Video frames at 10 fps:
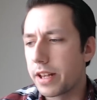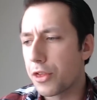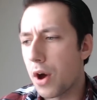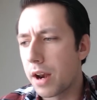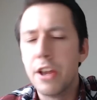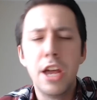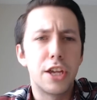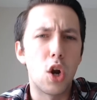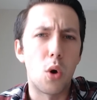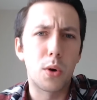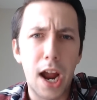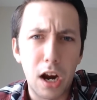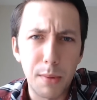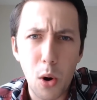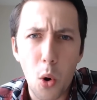than the thought of you don't
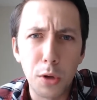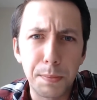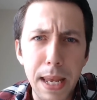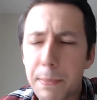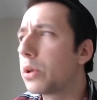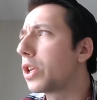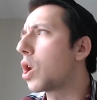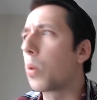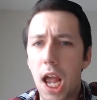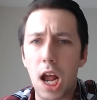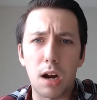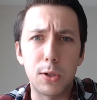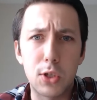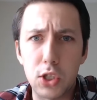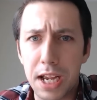care about old people, you don't care
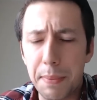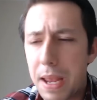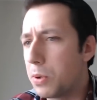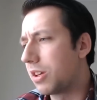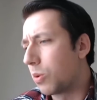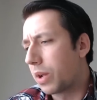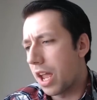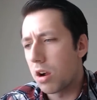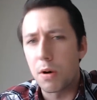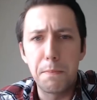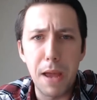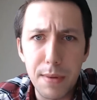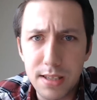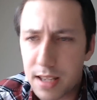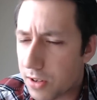about sick people, you don't care about
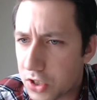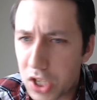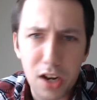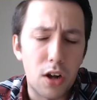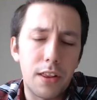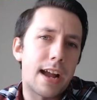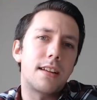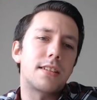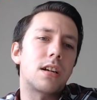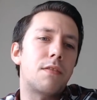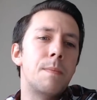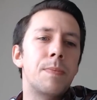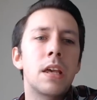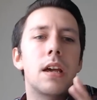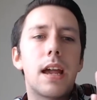babies that are sick, all that kind of stuff?
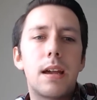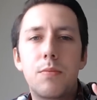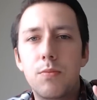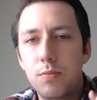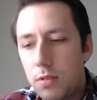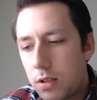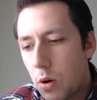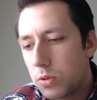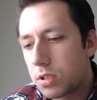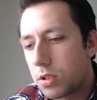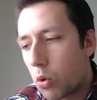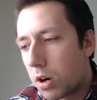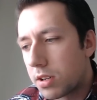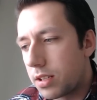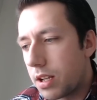It goes
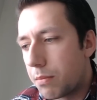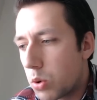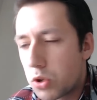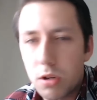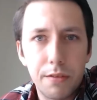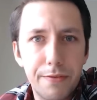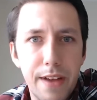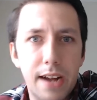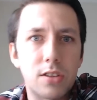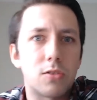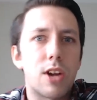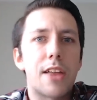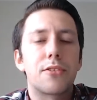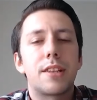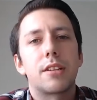towards the emotional factor
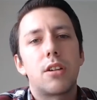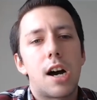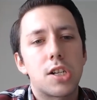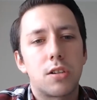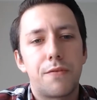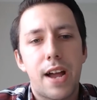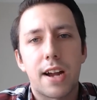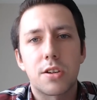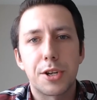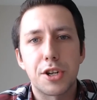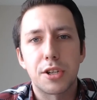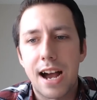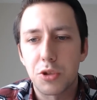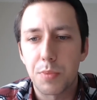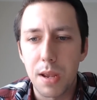rather than the logical factor, which
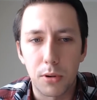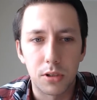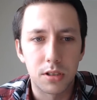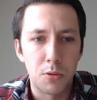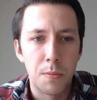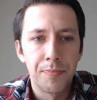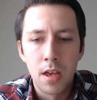allows people to